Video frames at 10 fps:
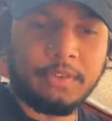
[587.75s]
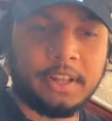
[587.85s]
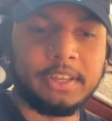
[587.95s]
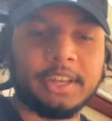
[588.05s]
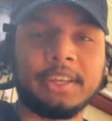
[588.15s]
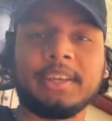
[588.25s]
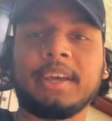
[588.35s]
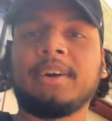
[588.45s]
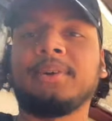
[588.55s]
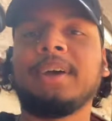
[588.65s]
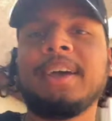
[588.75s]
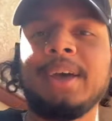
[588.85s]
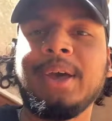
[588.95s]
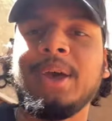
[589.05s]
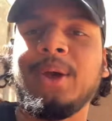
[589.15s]
Finally getting it out.
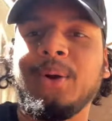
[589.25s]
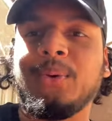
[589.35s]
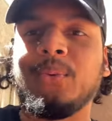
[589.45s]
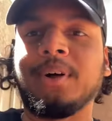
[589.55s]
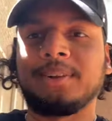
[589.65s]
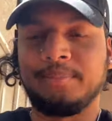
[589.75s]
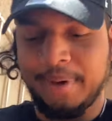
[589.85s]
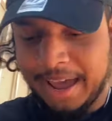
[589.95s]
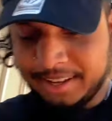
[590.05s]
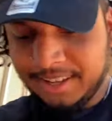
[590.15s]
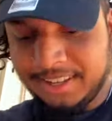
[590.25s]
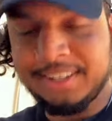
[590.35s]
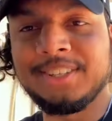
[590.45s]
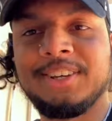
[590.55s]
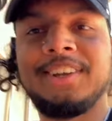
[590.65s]
Welcome back
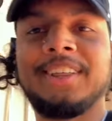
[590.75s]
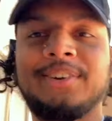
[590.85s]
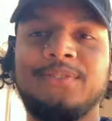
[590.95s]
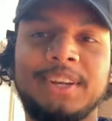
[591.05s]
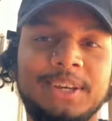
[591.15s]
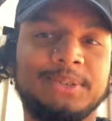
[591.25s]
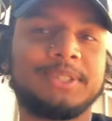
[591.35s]
to another video.